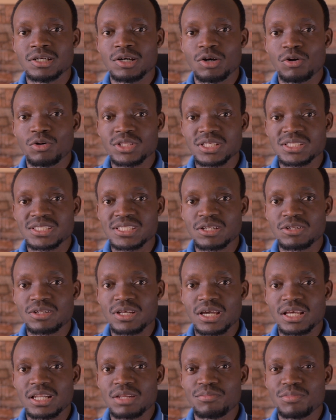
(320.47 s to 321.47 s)
all the
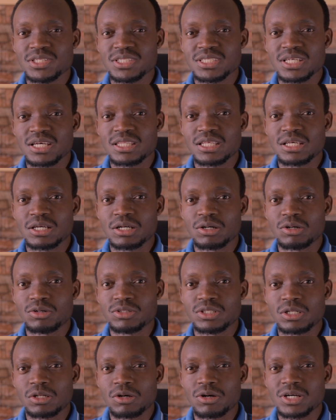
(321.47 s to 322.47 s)
cellular elements on
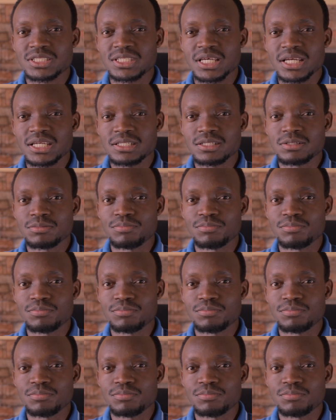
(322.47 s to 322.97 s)
the lower side,